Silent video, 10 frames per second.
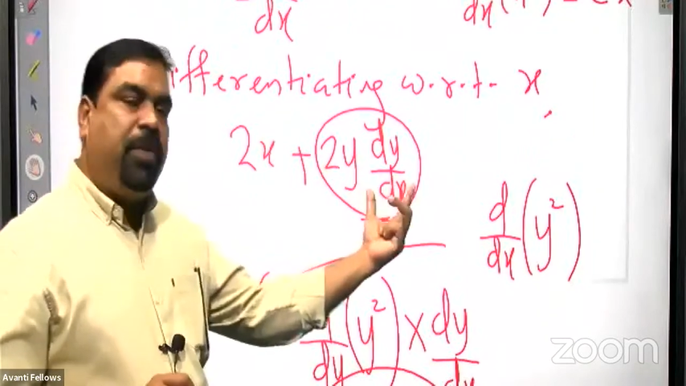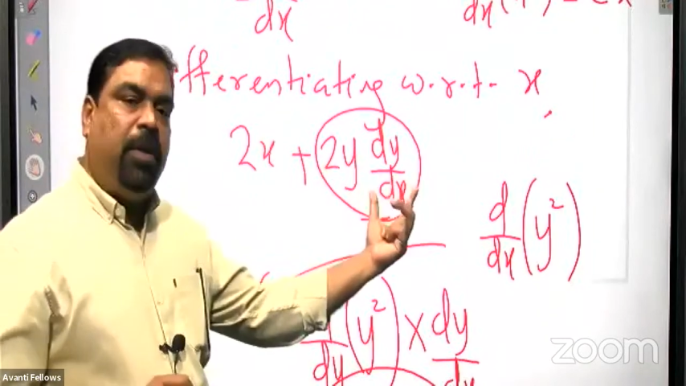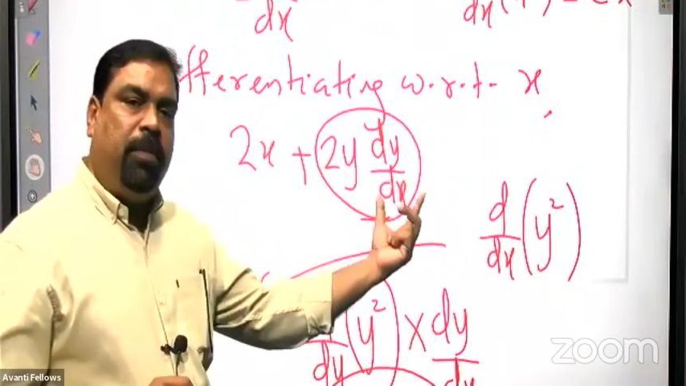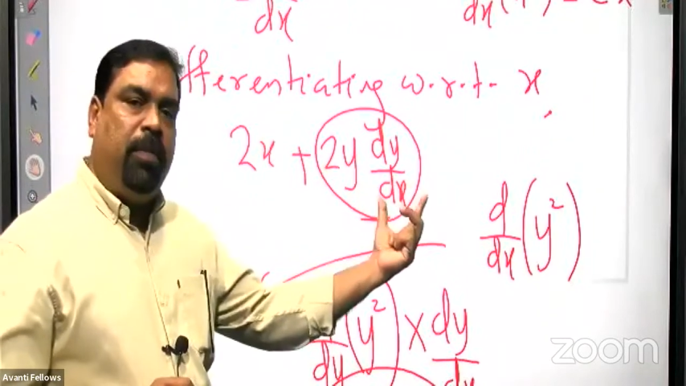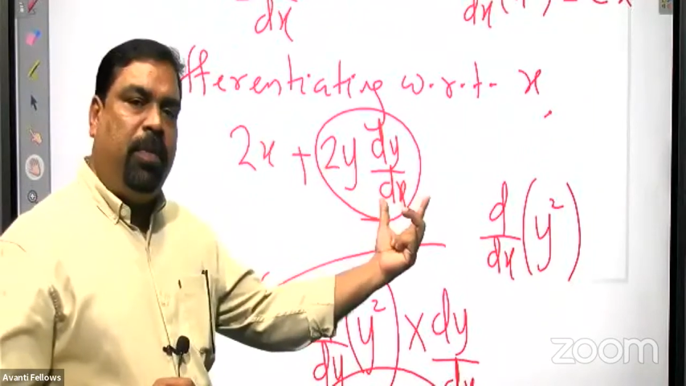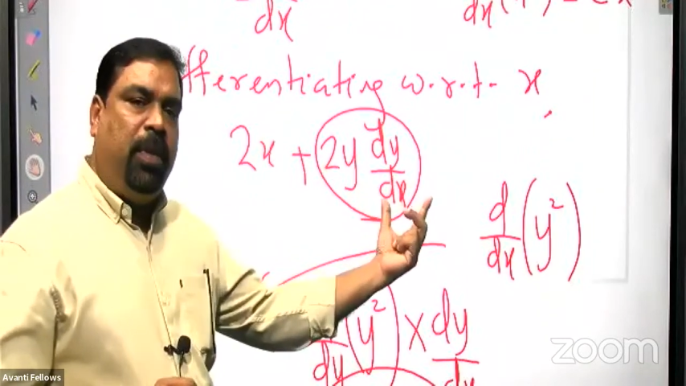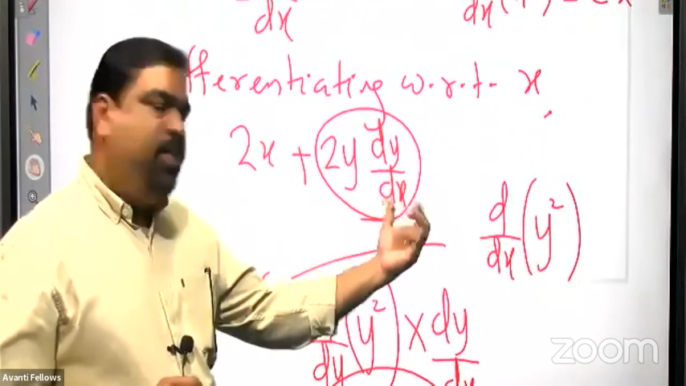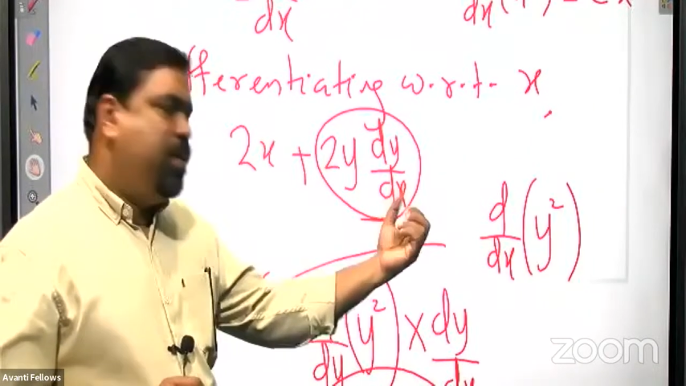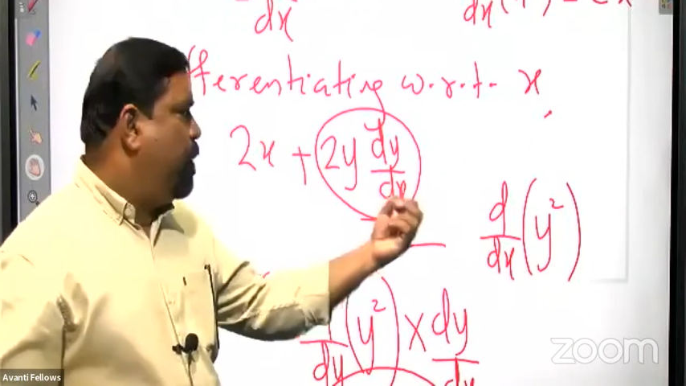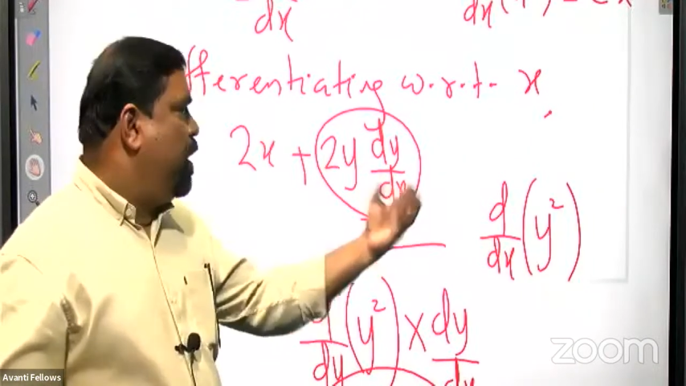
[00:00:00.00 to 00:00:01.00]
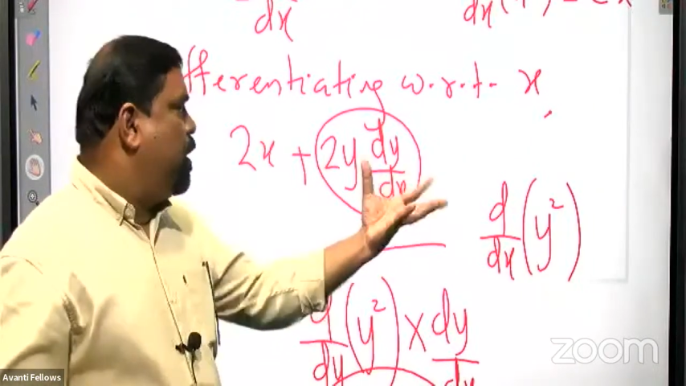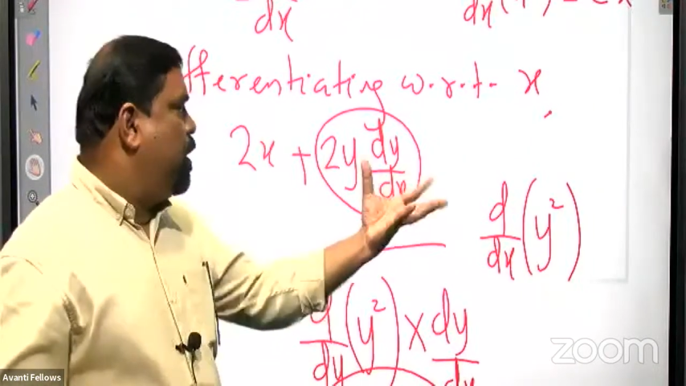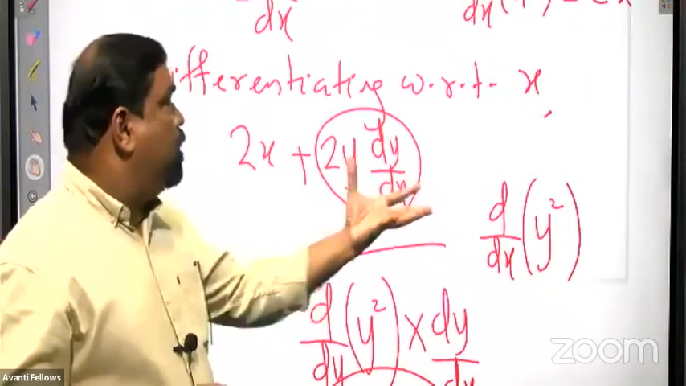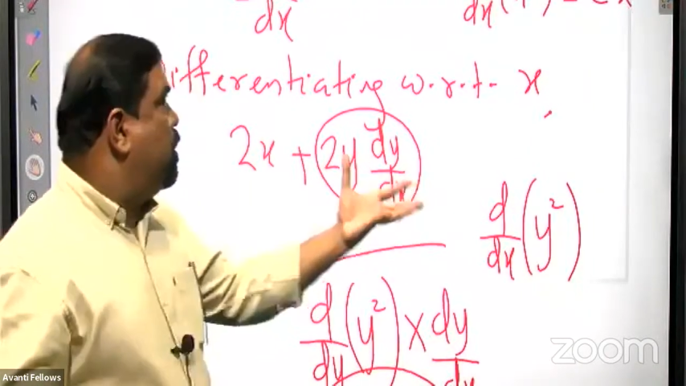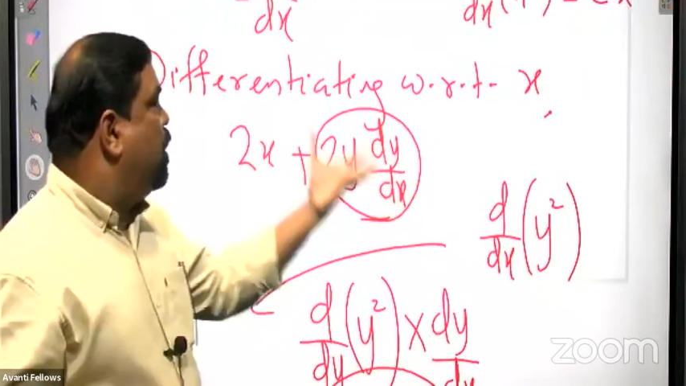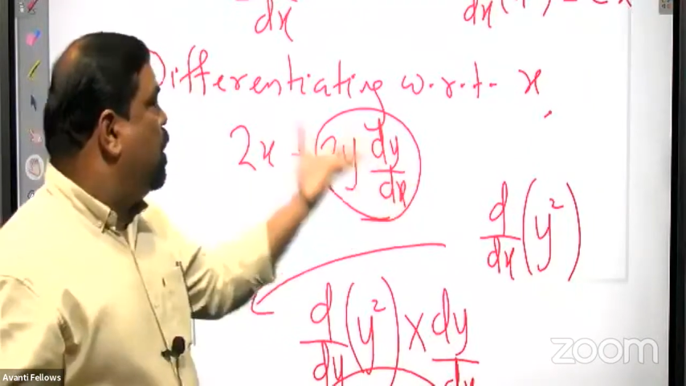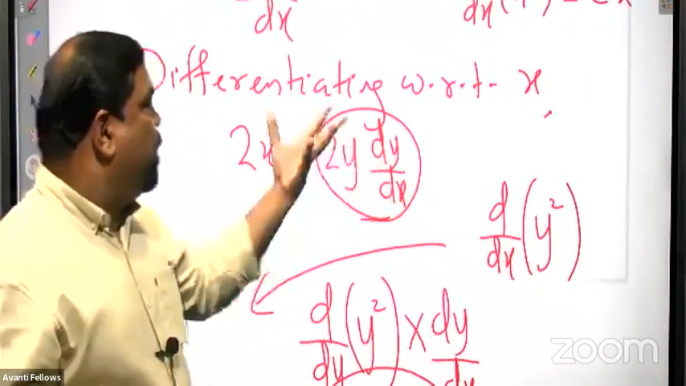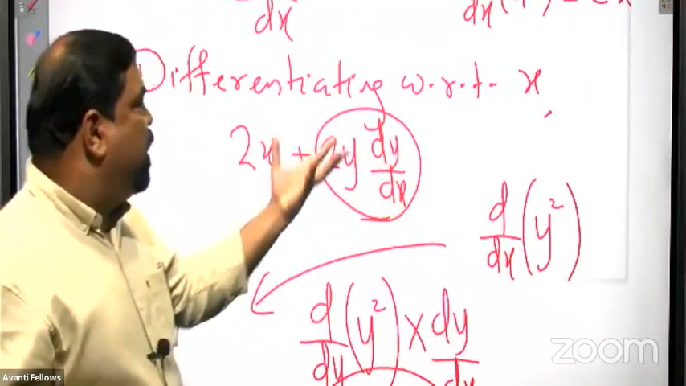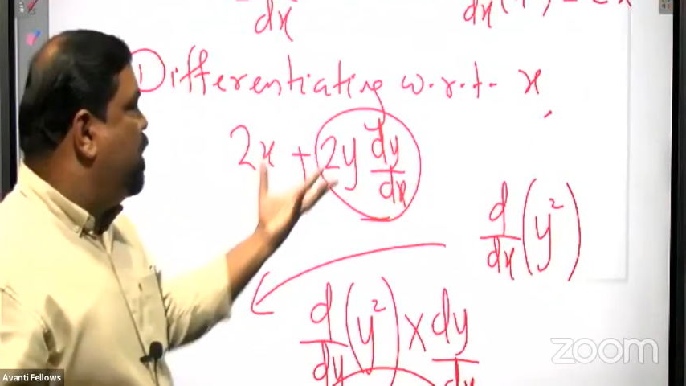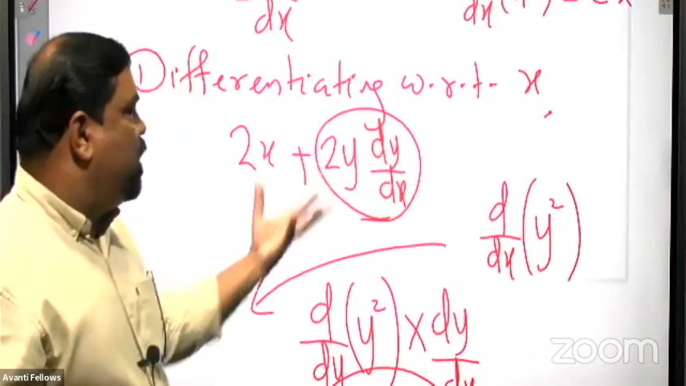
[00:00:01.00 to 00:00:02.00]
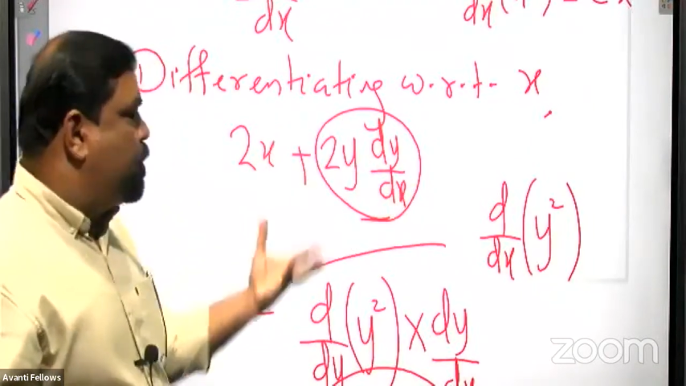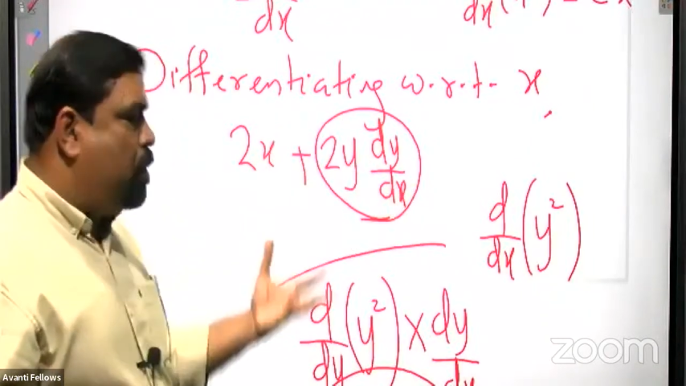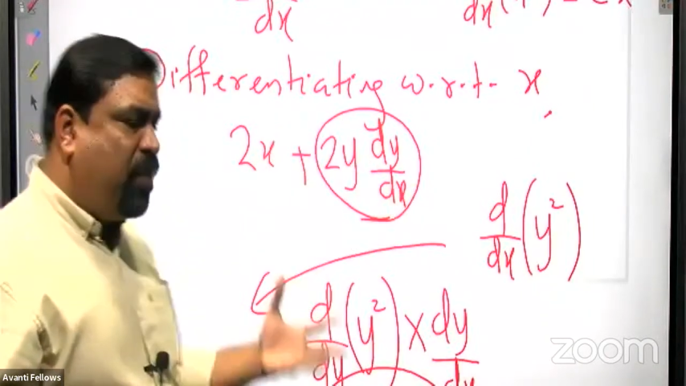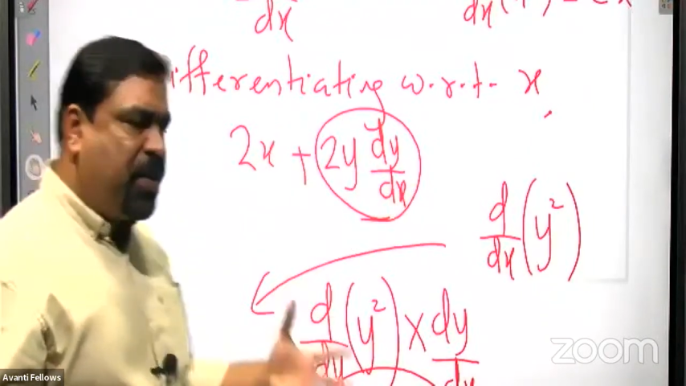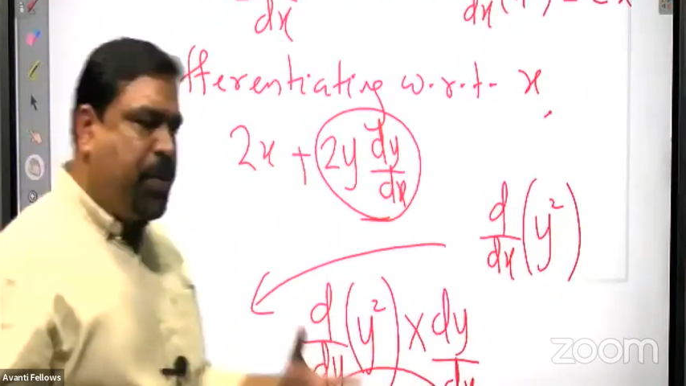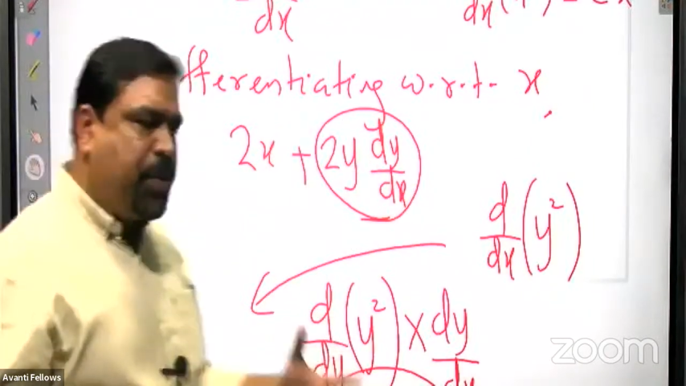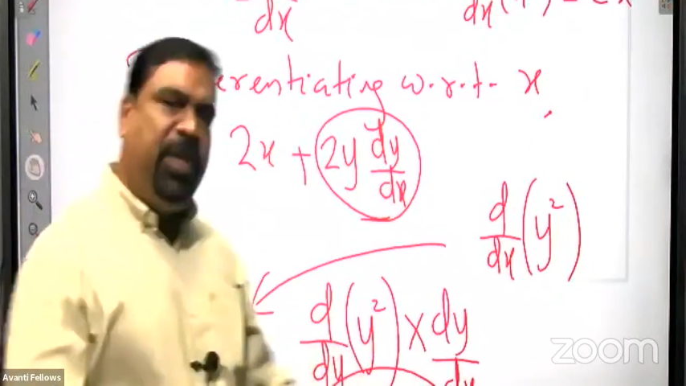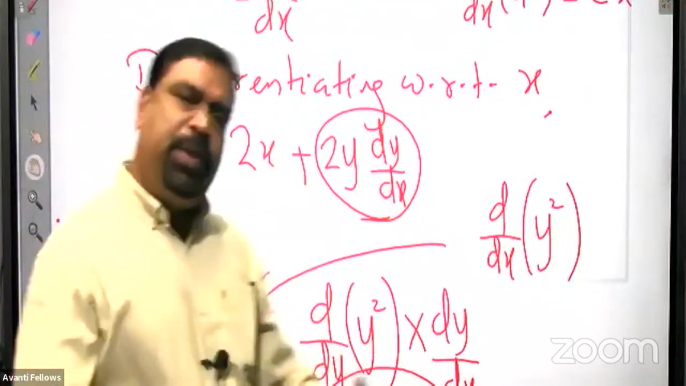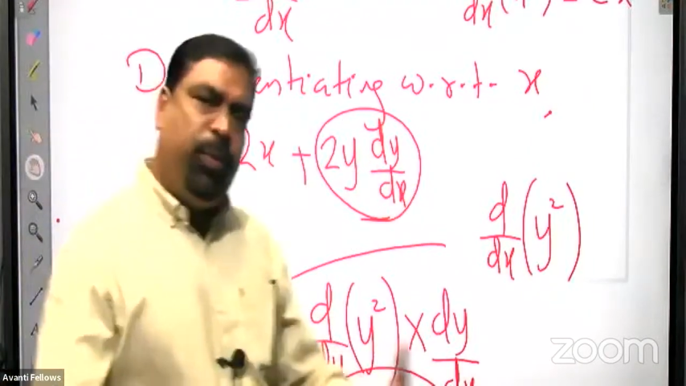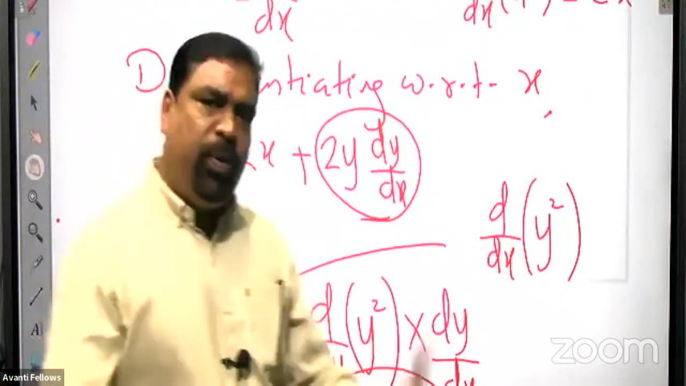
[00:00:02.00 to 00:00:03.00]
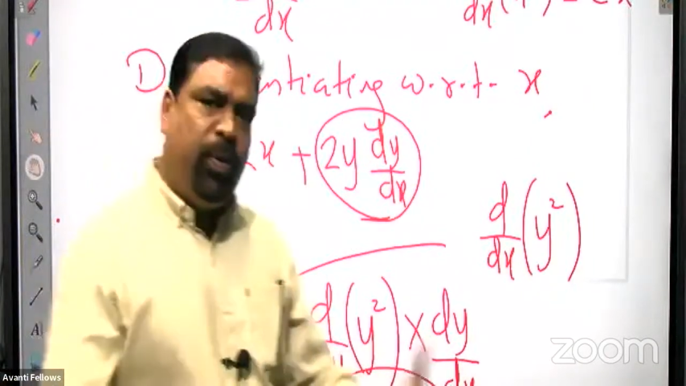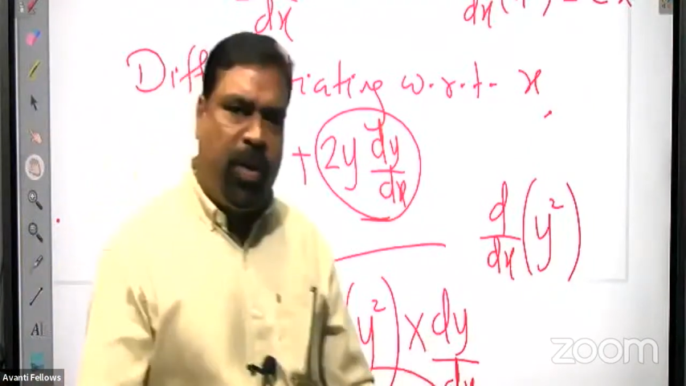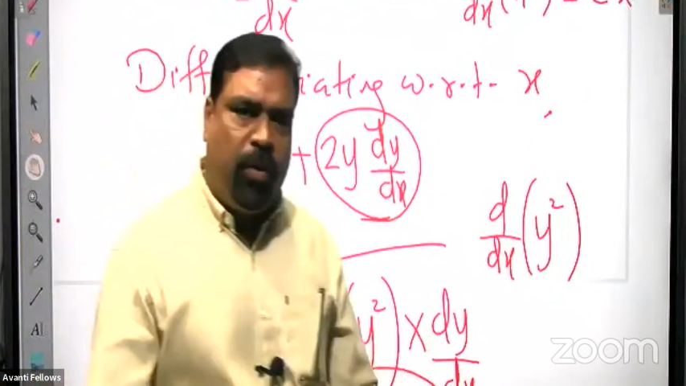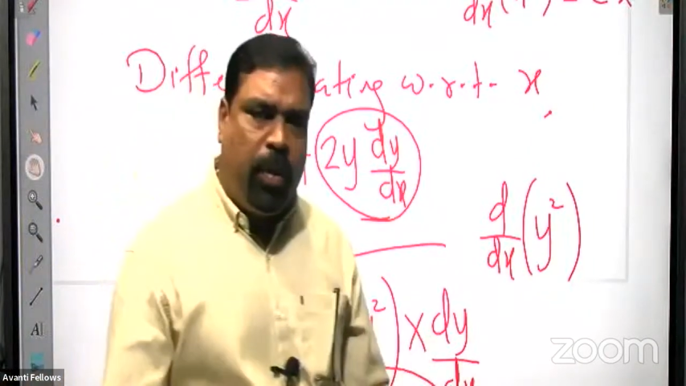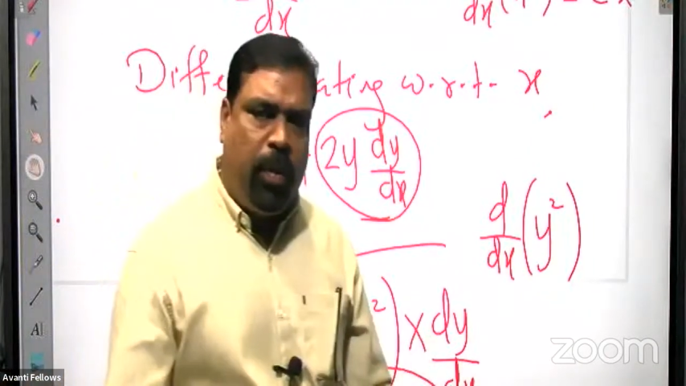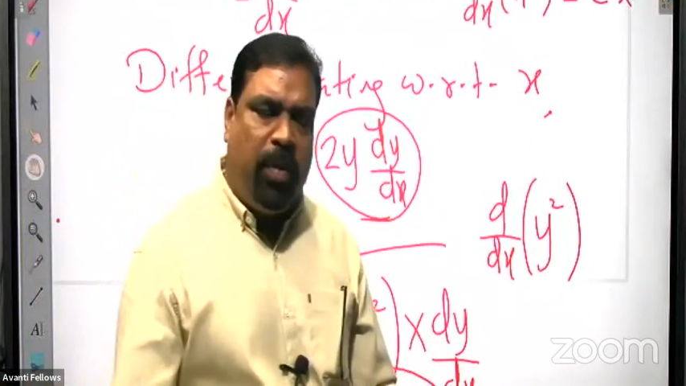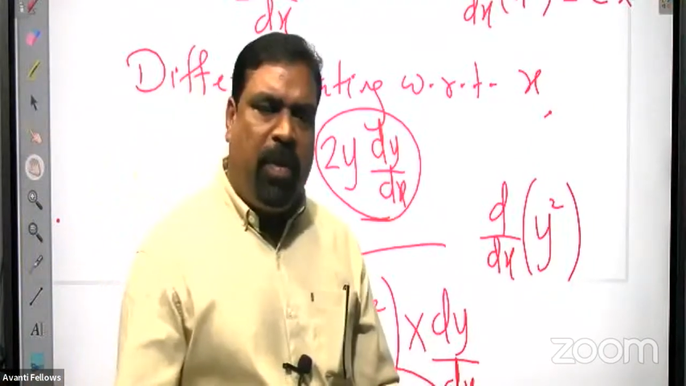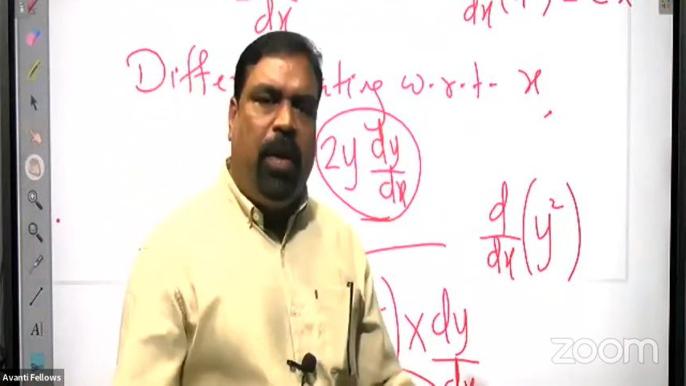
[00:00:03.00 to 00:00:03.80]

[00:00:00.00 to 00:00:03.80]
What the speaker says: term. They simply write dy by dx of x square is 2x. Okay, no problem.